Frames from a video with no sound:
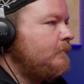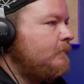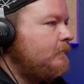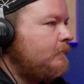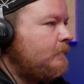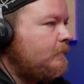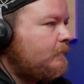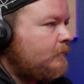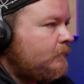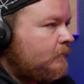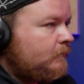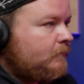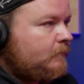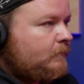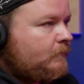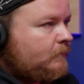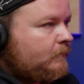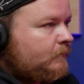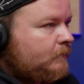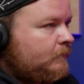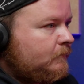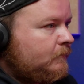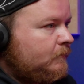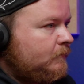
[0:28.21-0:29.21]

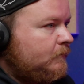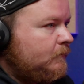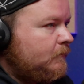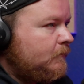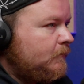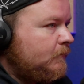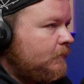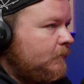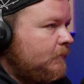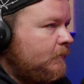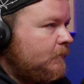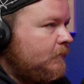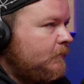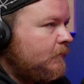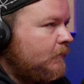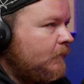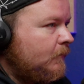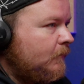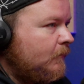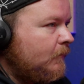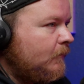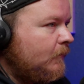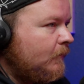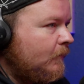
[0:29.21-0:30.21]

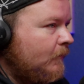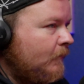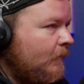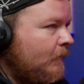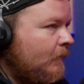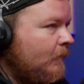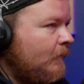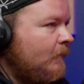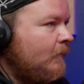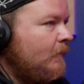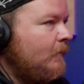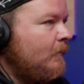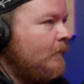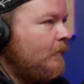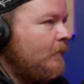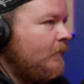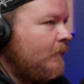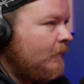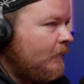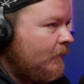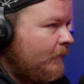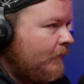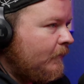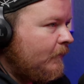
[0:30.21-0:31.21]

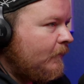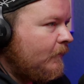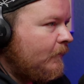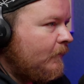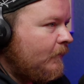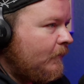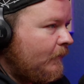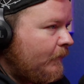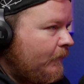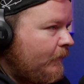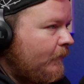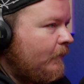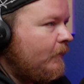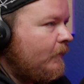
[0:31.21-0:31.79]
No words are spoken by the person on screen.